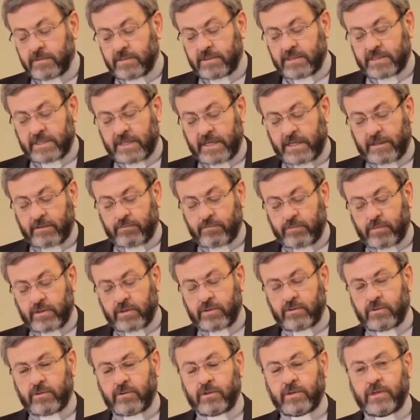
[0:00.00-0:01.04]
Saint
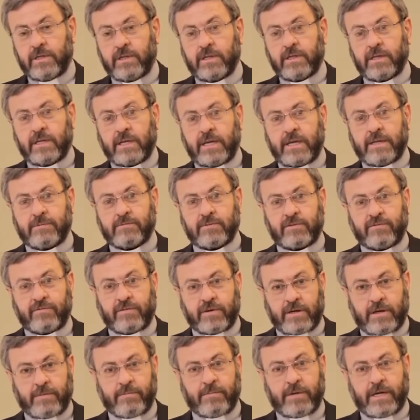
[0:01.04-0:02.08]
Maron came
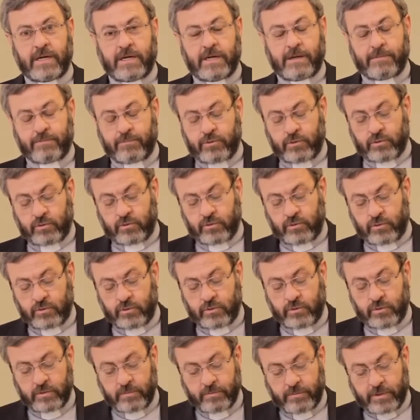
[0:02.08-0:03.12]
from Aleppo
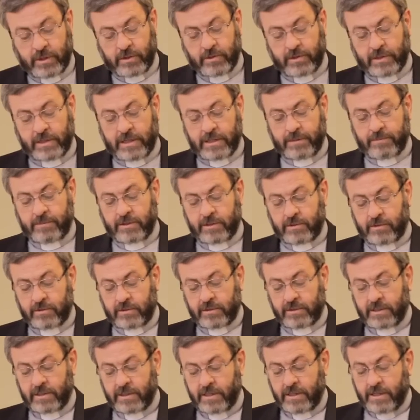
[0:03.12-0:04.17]
to Mount
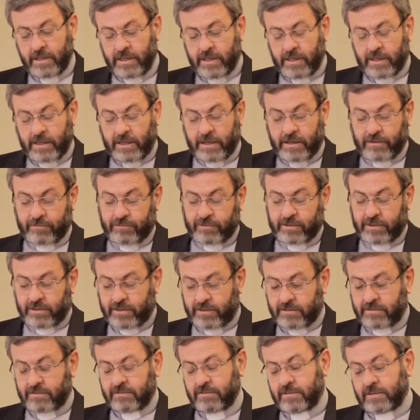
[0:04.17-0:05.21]
Lebanon after
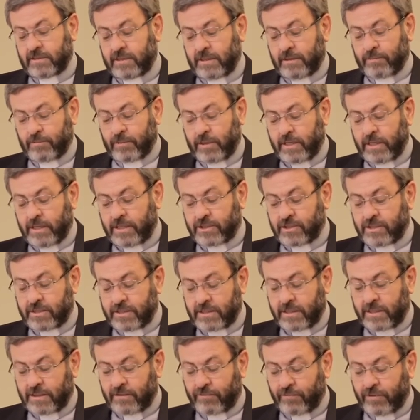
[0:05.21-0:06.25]
some
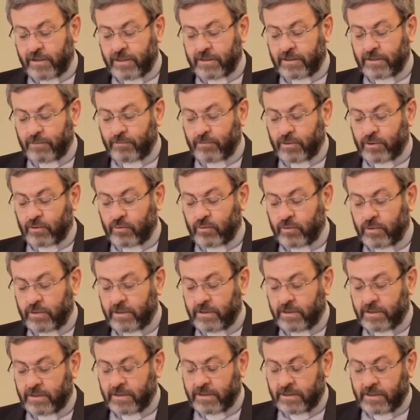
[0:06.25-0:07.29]
clashes and fighting
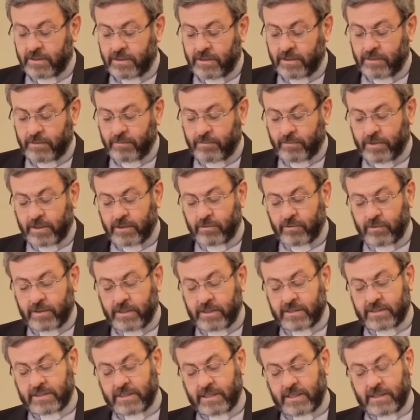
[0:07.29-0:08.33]
between the
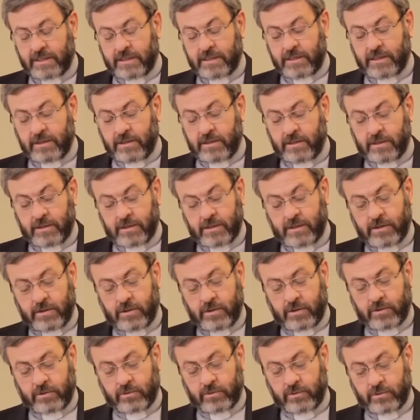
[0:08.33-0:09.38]
Maronites and the
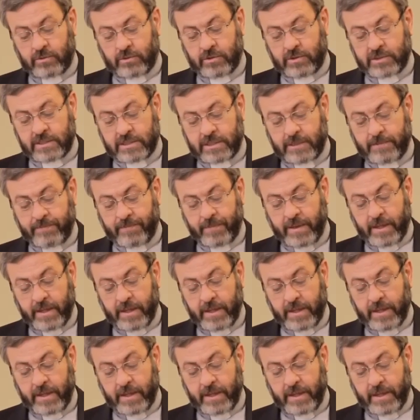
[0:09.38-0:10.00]
Orthodox.